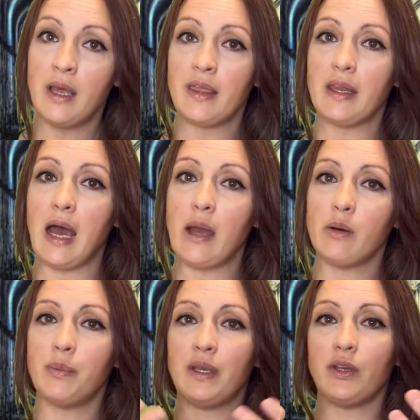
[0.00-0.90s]
then I will
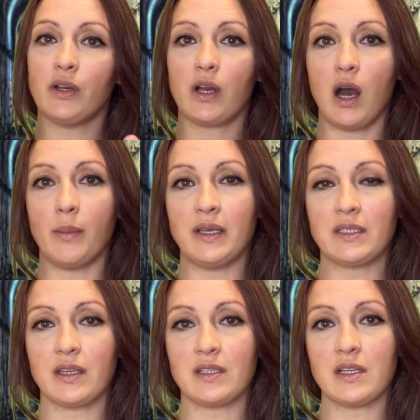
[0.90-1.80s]
pin your comment
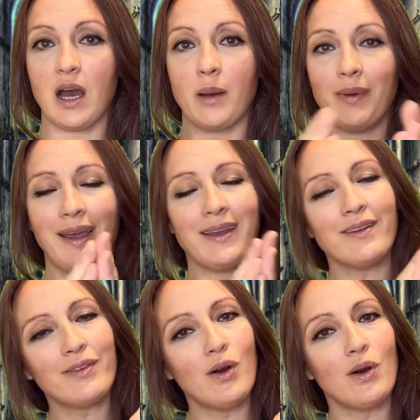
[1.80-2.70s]
to the top. And
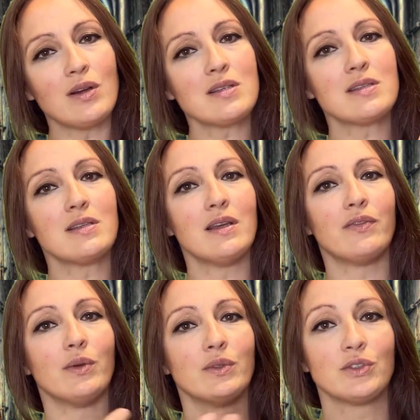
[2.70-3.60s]
of course, if
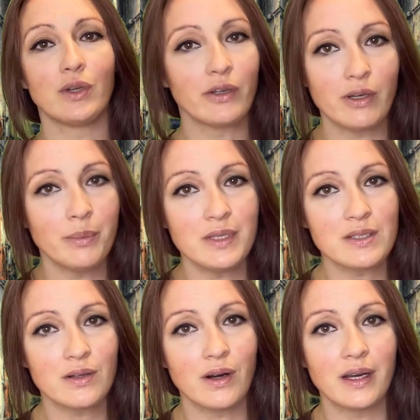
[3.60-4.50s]
you enjoy creepy
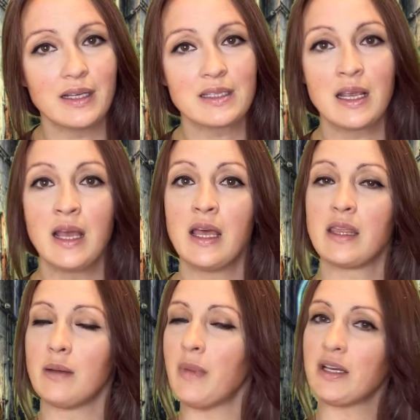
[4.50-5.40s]
stories,
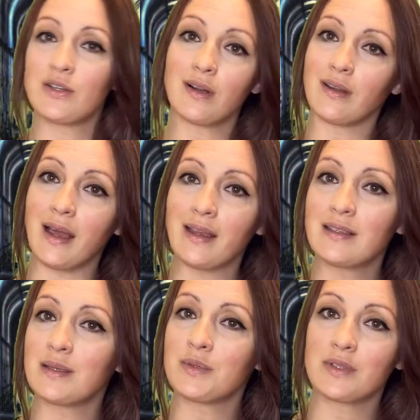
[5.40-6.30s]
then make sure to like,
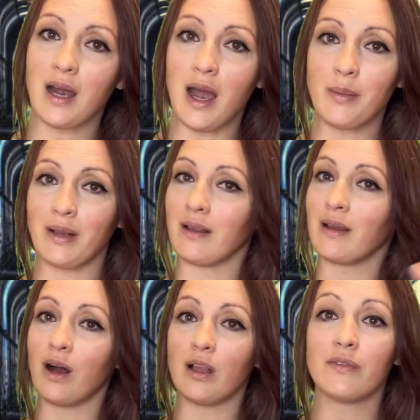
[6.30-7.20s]
subscribe, and
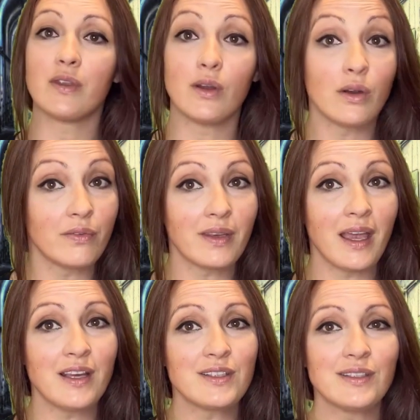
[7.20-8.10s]
click all of the
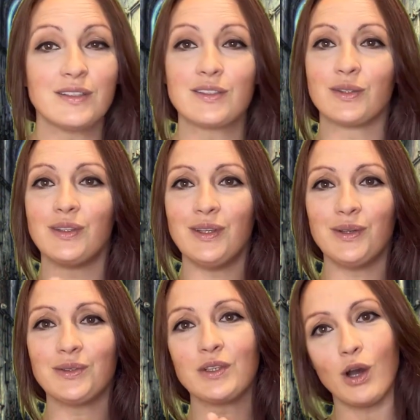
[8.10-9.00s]
notifications so
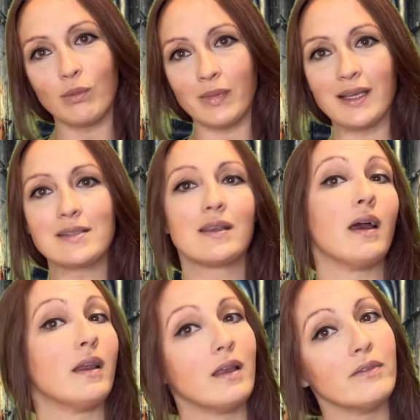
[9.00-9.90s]
you don't miss
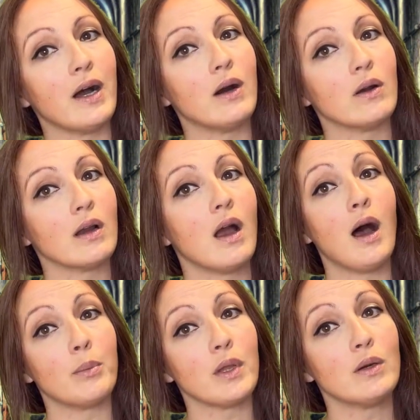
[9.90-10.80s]
any of our
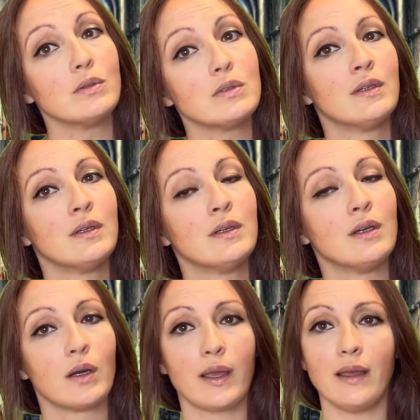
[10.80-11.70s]
uploads.
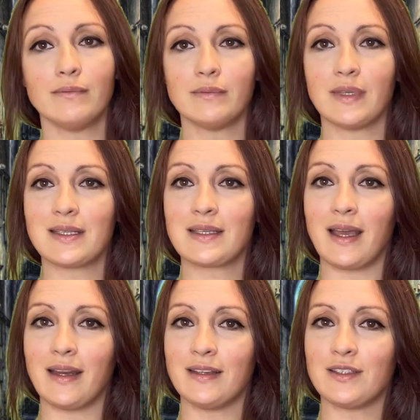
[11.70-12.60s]
Okay, let's
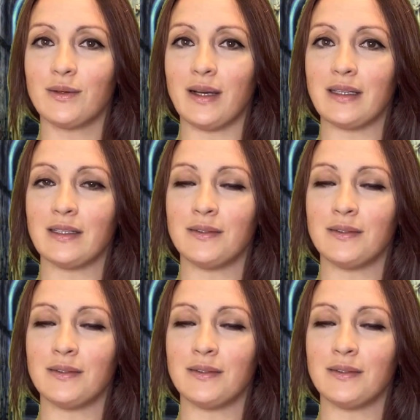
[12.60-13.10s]
get into it.